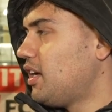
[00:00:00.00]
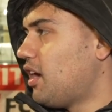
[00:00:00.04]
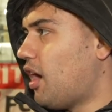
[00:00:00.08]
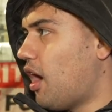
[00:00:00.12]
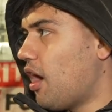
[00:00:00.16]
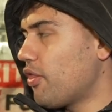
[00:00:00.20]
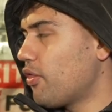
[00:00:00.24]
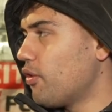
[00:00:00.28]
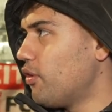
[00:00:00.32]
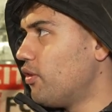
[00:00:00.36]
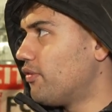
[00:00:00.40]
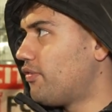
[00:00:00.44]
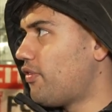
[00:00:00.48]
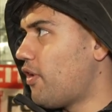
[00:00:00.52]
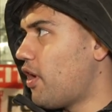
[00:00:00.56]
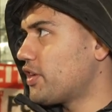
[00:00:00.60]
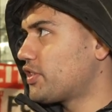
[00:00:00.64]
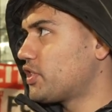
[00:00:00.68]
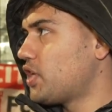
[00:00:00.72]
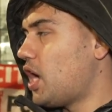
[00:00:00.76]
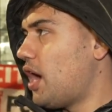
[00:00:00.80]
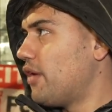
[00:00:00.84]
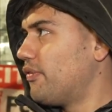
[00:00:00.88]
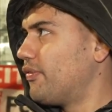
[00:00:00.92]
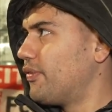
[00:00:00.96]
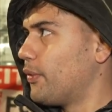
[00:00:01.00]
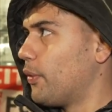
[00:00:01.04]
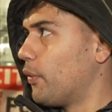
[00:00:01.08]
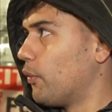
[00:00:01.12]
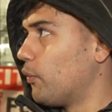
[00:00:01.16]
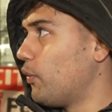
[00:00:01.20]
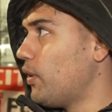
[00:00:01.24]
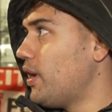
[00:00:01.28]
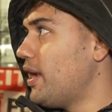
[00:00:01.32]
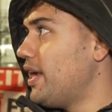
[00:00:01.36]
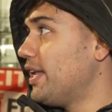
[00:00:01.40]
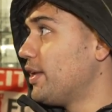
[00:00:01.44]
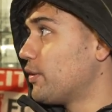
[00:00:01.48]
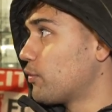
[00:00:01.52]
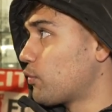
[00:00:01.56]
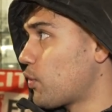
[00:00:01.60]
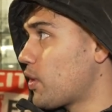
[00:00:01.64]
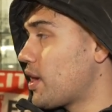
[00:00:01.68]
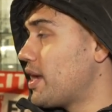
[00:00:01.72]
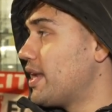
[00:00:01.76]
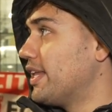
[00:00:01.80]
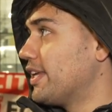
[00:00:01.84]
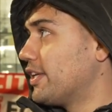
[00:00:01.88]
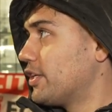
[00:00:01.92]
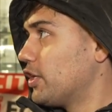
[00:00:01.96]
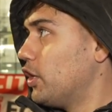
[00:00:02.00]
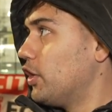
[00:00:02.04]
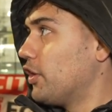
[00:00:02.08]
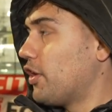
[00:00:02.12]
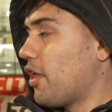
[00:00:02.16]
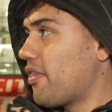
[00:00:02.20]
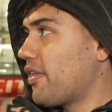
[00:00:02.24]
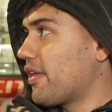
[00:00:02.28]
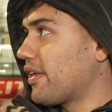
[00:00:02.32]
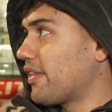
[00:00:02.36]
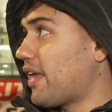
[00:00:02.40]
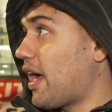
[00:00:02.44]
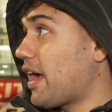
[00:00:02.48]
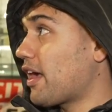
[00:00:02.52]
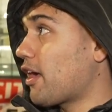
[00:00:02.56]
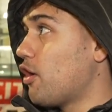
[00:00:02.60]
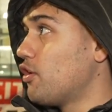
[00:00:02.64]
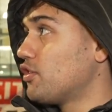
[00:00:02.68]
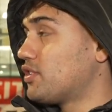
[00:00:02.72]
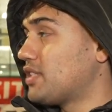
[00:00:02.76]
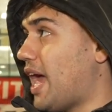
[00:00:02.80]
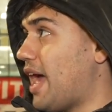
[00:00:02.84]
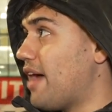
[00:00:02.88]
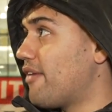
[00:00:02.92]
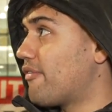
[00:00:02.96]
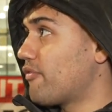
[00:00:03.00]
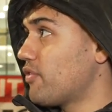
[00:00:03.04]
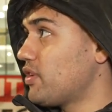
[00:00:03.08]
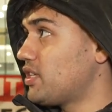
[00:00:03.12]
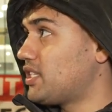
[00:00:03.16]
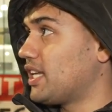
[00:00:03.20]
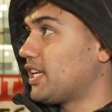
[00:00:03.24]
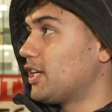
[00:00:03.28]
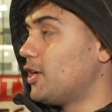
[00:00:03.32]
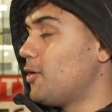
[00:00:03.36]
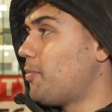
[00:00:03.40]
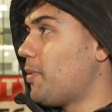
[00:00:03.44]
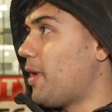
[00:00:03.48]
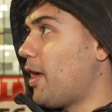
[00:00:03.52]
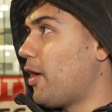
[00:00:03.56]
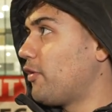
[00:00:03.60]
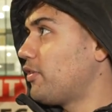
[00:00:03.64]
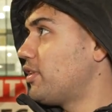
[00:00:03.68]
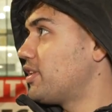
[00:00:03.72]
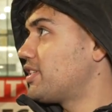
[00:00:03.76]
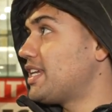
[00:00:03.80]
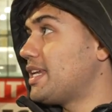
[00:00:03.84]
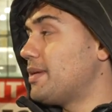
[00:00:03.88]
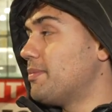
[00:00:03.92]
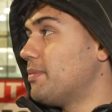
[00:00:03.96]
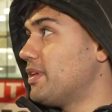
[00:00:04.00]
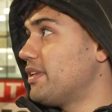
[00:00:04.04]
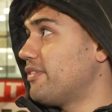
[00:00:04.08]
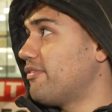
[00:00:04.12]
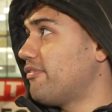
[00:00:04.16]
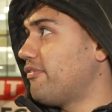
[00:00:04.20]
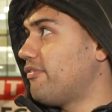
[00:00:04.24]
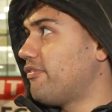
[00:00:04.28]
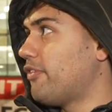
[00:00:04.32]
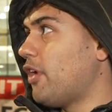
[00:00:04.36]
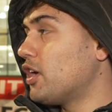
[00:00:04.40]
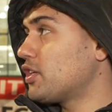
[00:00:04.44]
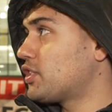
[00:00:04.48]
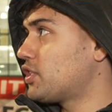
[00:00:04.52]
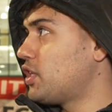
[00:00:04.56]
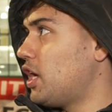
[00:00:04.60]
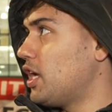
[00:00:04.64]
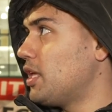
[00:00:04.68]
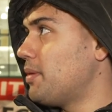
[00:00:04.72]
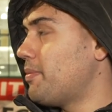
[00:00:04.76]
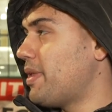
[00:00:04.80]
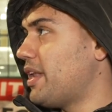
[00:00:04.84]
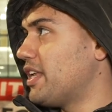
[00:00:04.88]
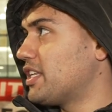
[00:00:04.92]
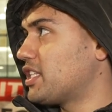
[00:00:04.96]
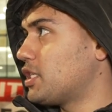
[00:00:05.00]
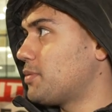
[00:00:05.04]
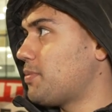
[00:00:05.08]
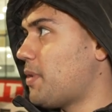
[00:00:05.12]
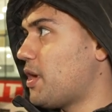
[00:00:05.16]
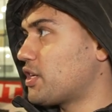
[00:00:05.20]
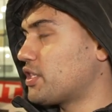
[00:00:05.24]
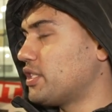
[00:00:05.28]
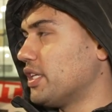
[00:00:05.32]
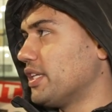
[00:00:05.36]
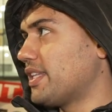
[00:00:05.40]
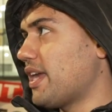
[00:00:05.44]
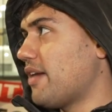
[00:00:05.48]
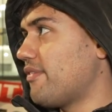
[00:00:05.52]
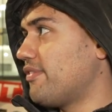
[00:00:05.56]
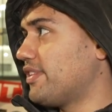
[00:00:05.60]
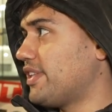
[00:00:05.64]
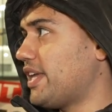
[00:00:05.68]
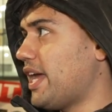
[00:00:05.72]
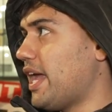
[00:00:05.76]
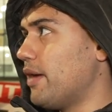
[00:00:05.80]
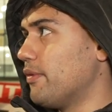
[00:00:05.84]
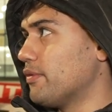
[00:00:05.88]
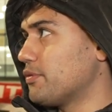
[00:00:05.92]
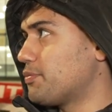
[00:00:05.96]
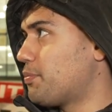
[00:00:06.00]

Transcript: I thought first half we were really, really good. I think that goes to every single player on the team. Even first 30 minutes especially, David De Gea was